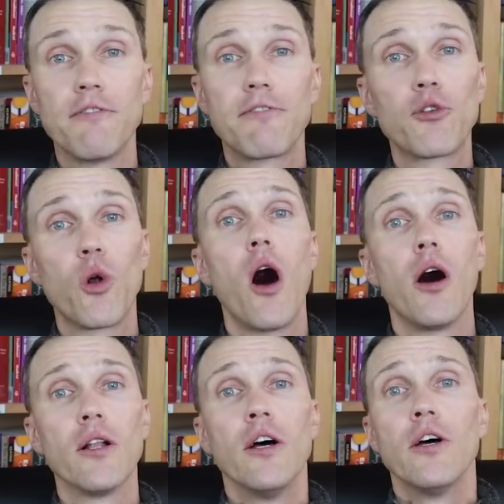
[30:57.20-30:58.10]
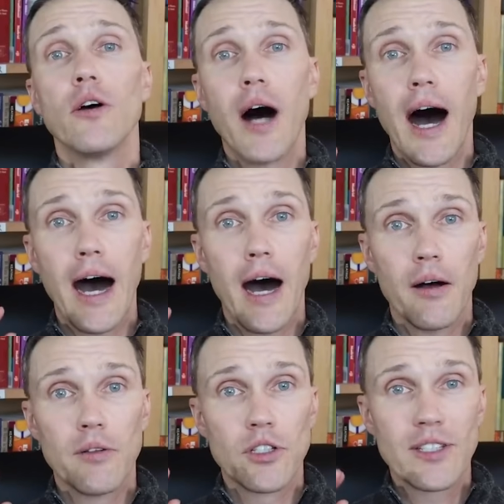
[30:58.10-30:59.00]
and for all uh,
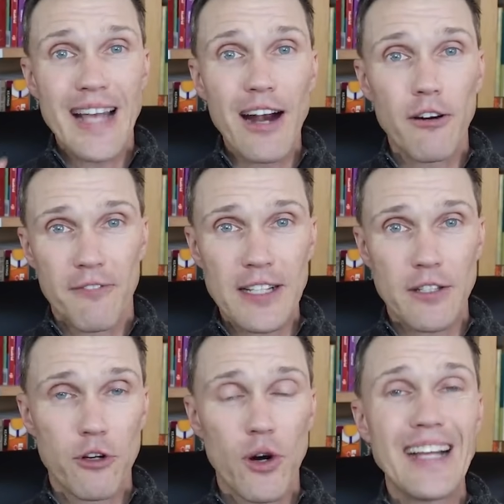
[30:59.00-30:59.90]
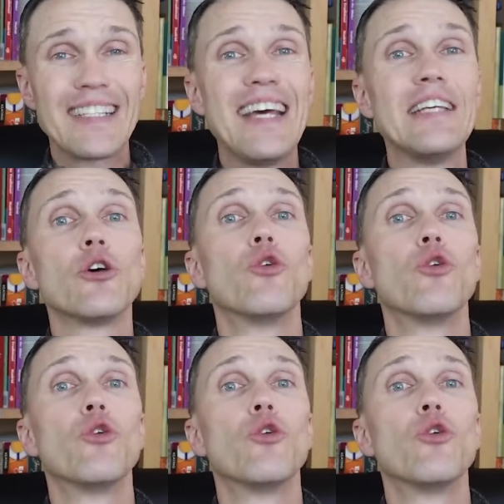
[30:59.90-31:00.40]
sacrifice of Christ is